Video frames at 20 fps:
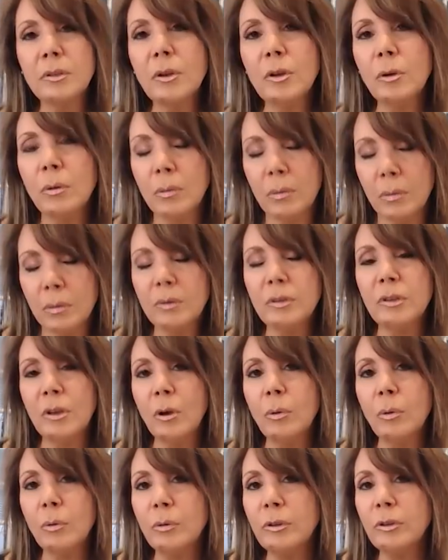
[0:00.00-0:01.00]
so,
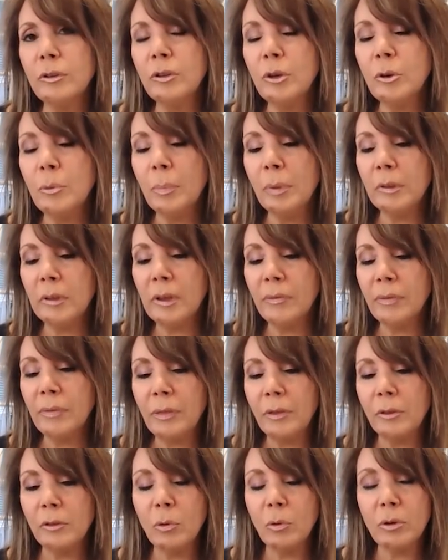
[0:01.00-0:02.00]
so you believe
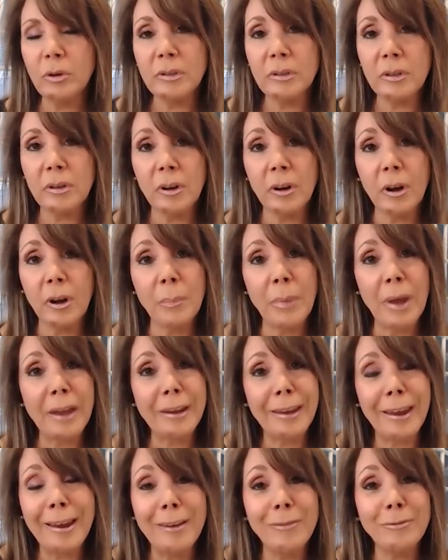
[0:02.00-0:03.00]
that the Lord is going to come
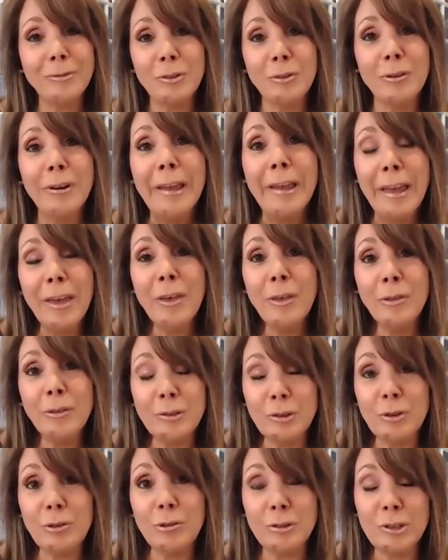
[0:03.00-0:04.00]
back after the
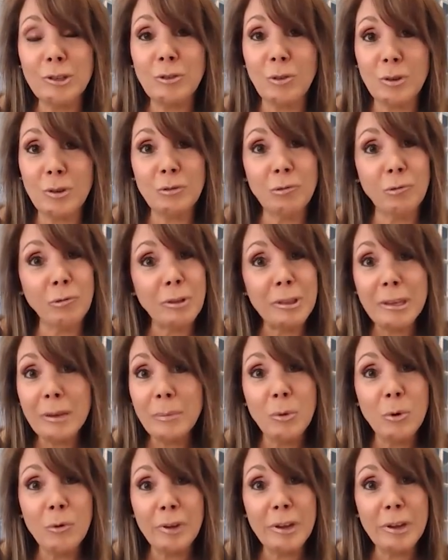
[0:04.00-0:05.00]
church starts really
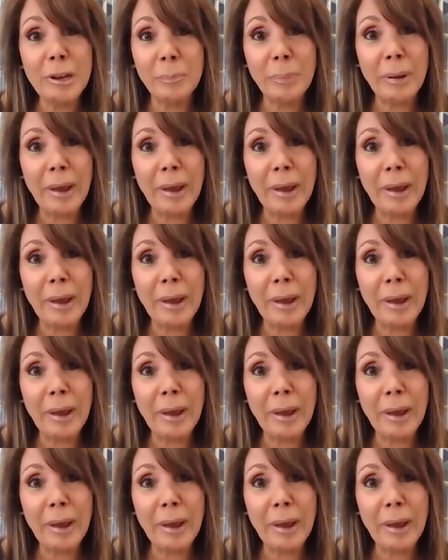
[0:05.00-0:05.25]
moving in